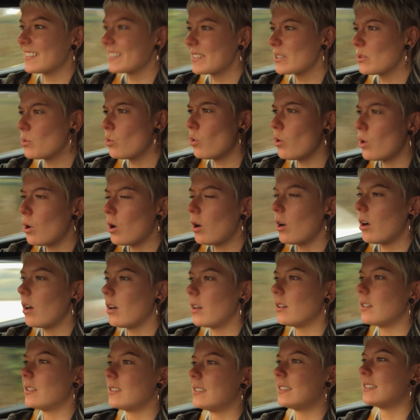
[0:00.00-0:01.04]
Oh.
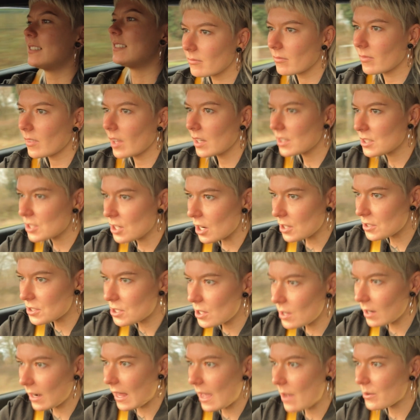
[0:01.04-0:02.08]
It's not
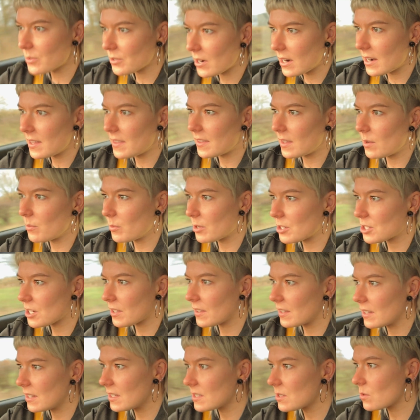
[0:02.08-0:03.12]
too loud or anything, which I
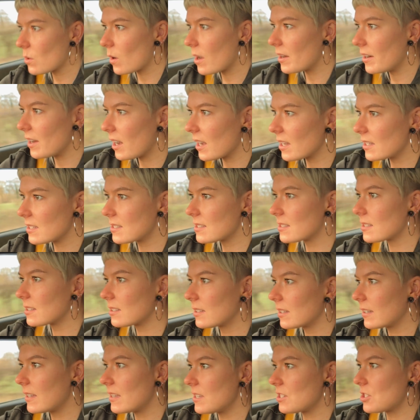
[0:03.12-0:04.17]
think is quite nice.
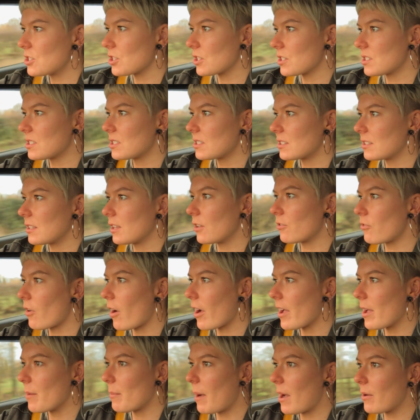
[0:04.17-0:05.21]
It's just the
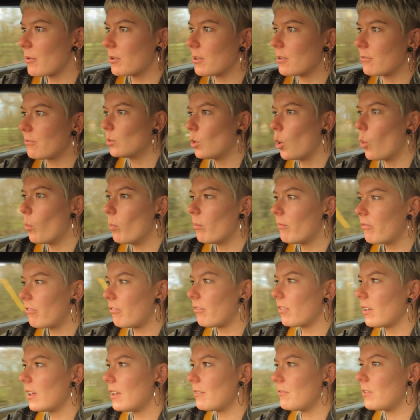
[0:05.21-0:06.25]
right amount of
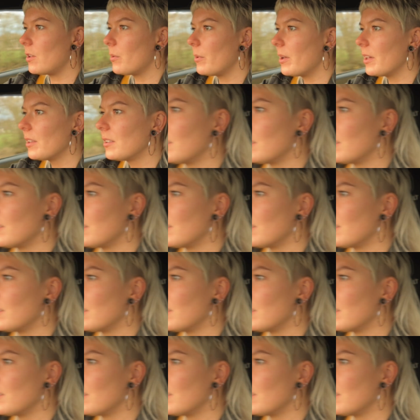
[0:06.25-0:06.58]
oomph, if you will.